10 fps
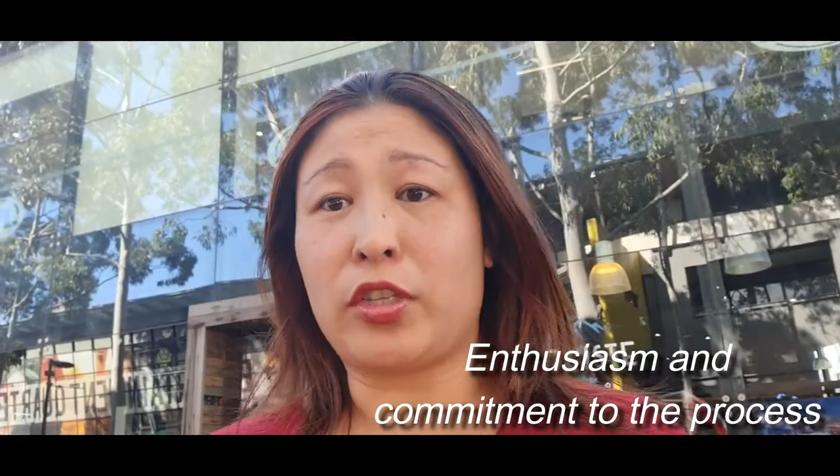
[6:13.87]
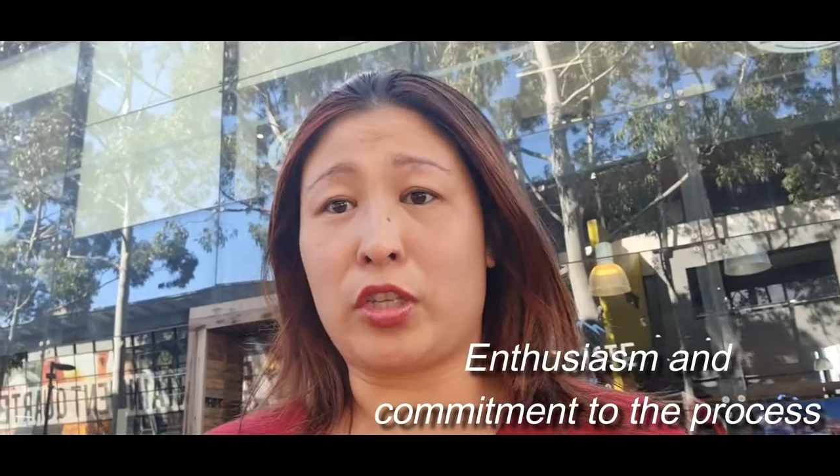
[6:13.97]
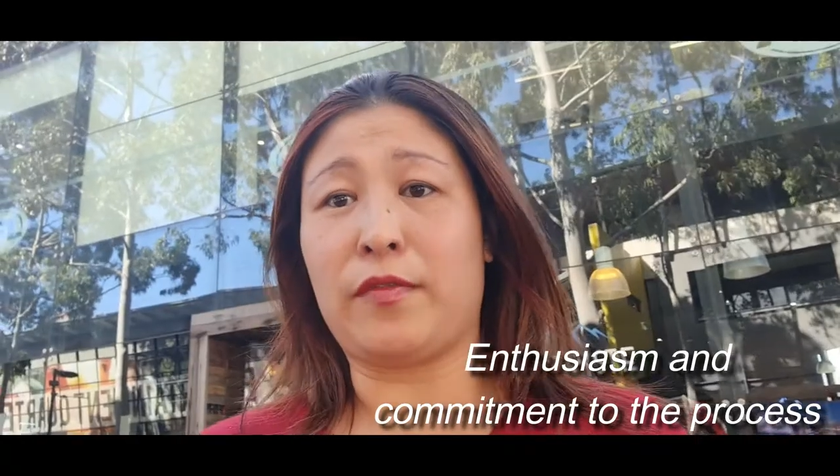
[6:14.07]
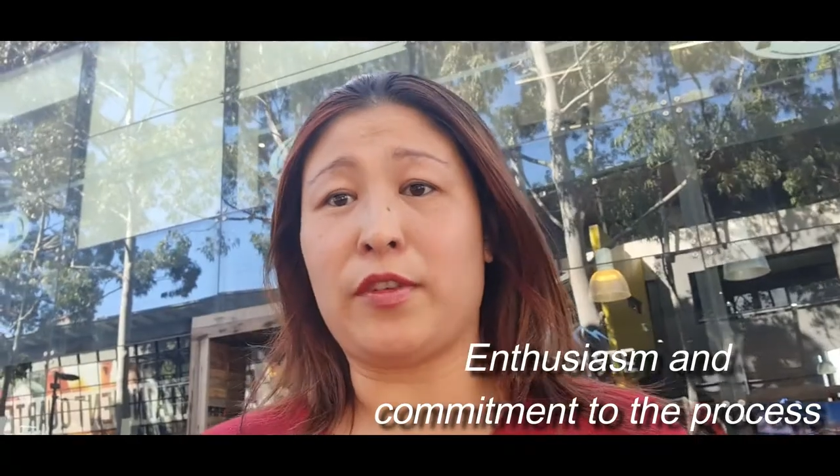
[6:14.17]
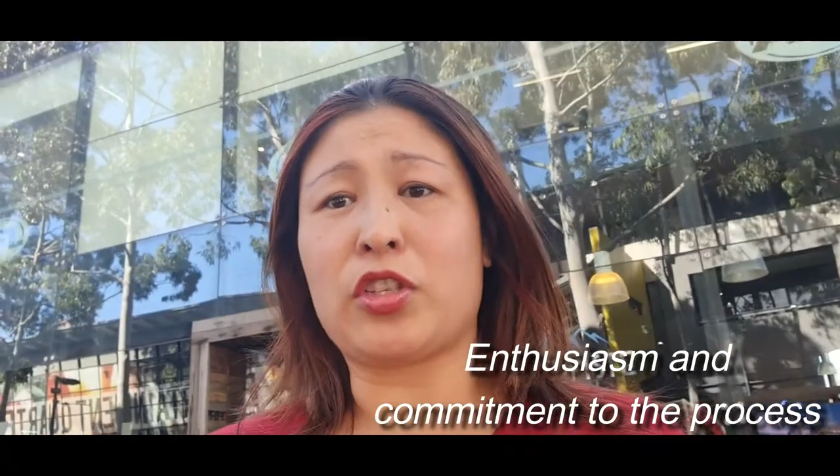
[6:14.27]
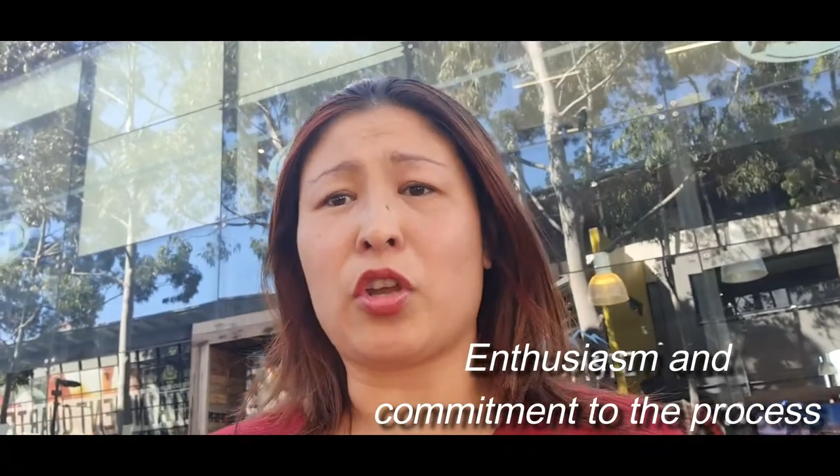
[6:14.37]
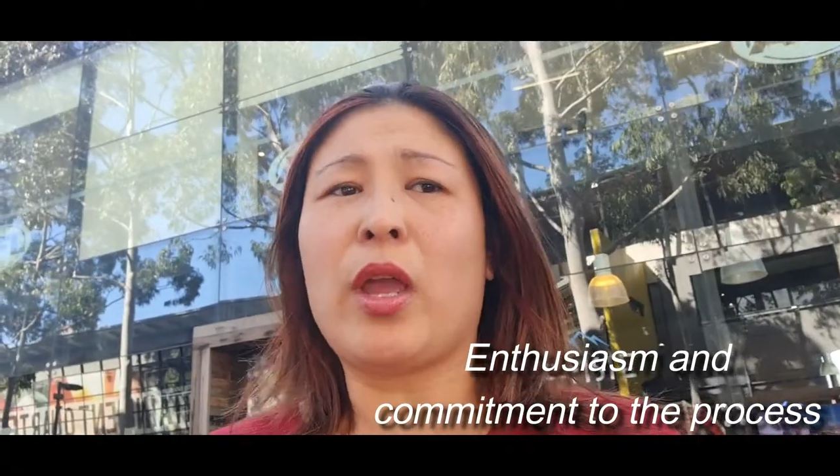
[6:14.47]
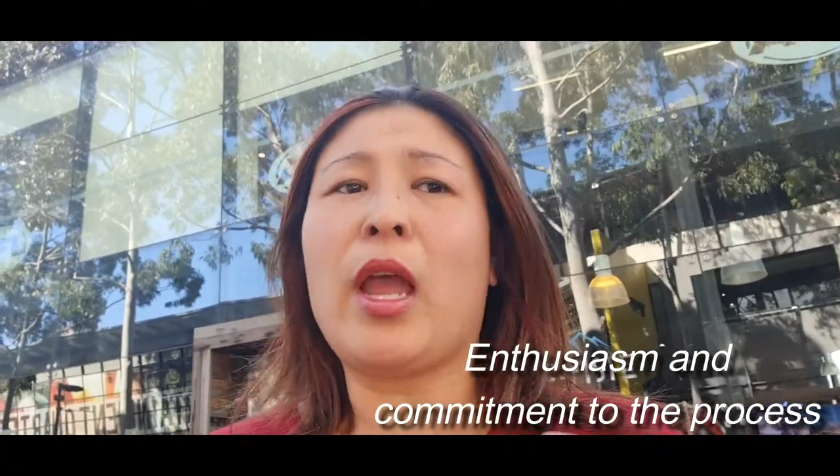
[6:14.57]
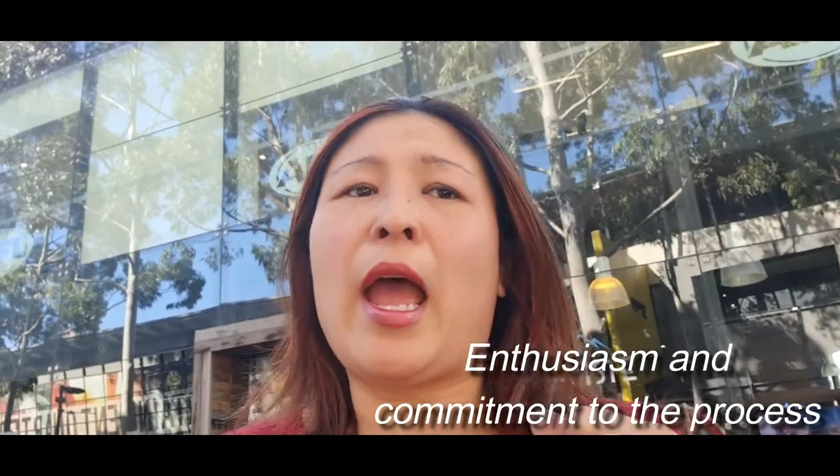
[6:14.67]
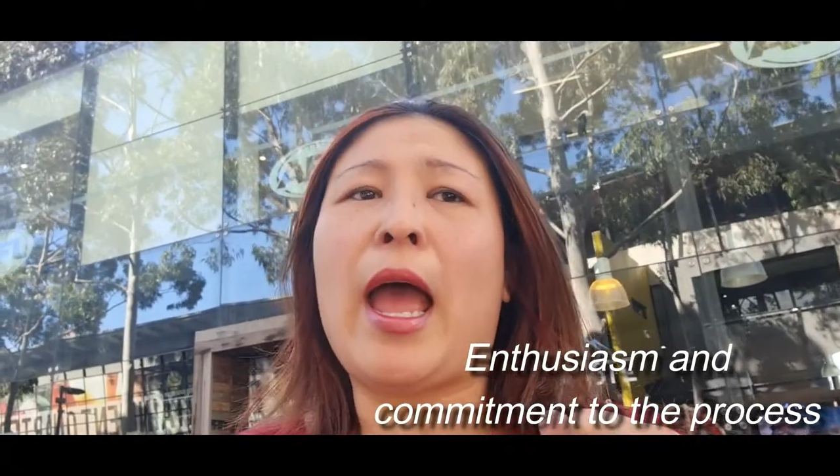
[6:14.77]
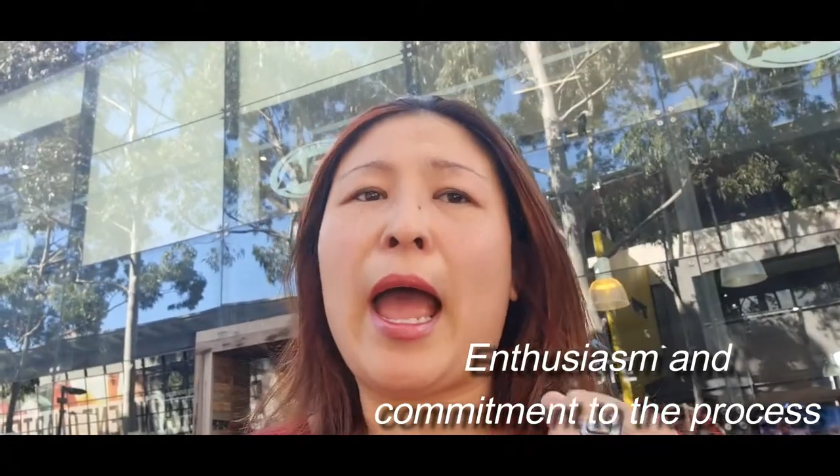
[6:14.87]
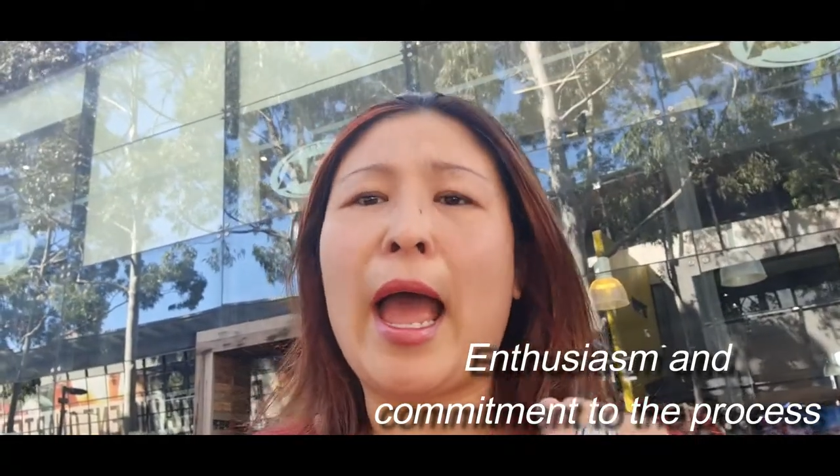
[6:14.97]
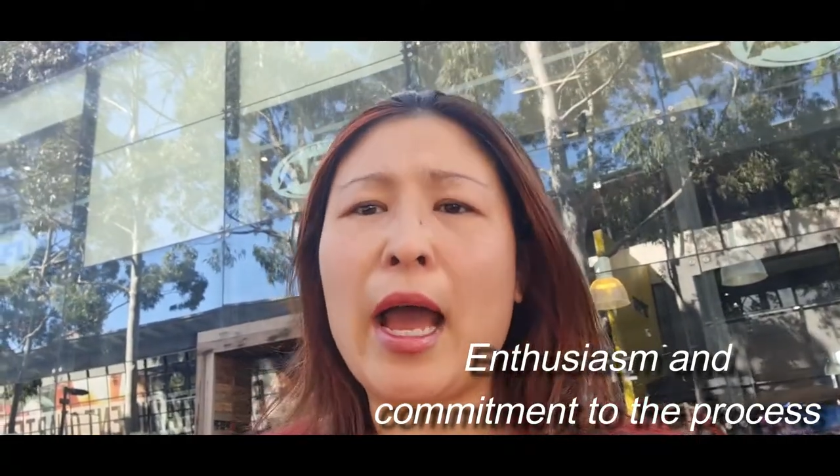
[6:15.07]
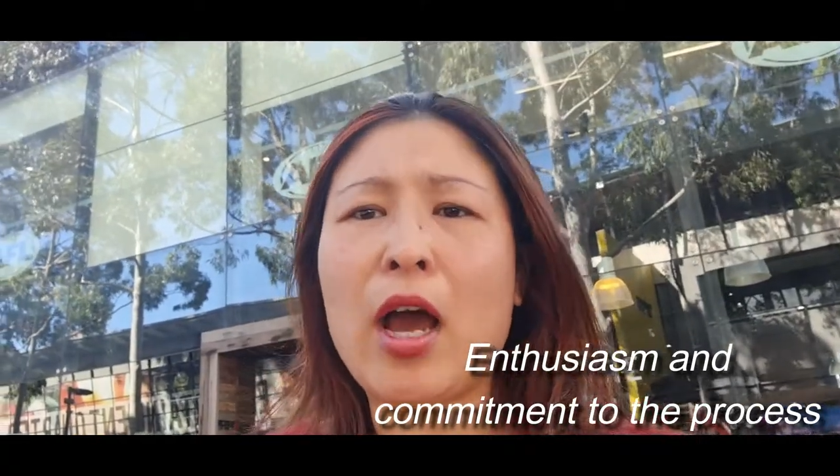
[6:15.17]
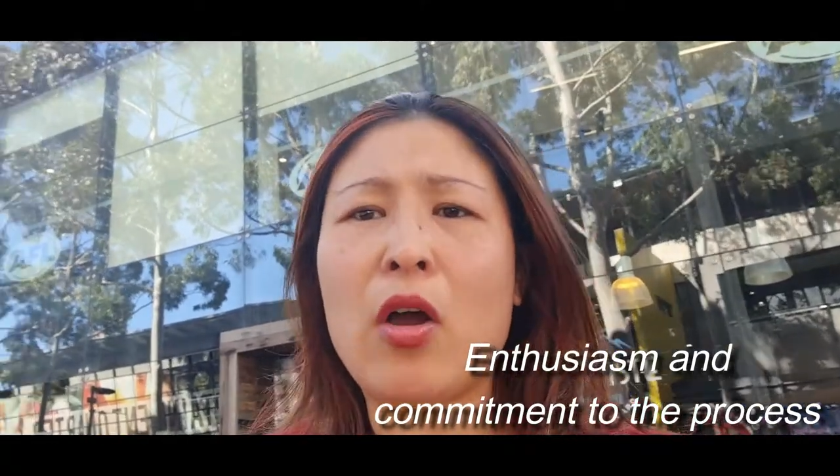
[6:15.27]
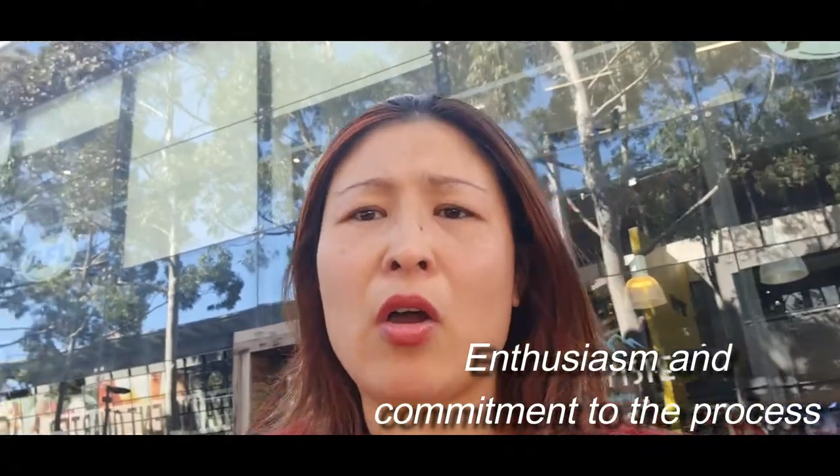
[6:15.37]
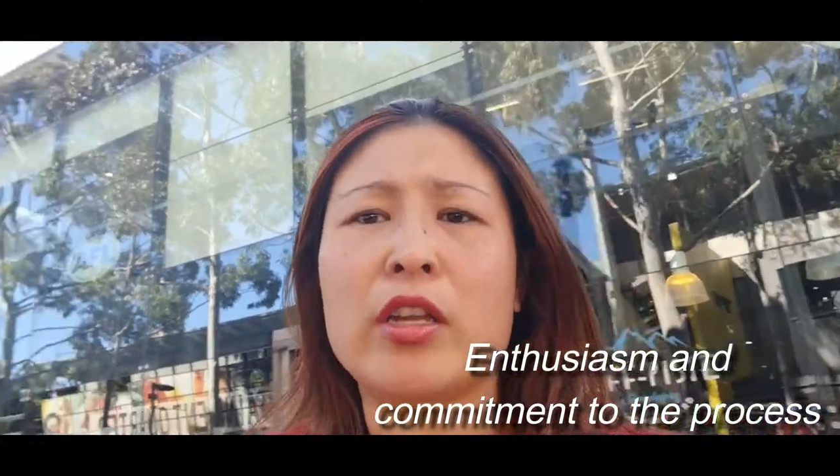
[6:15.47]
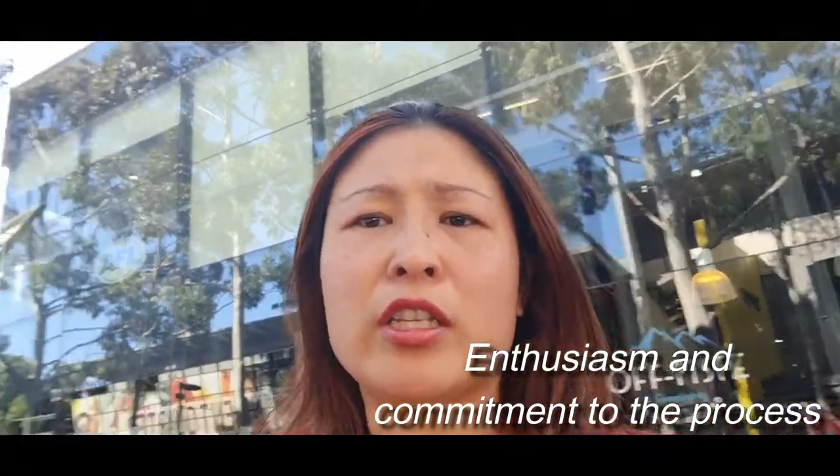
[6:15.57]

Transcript: service. So how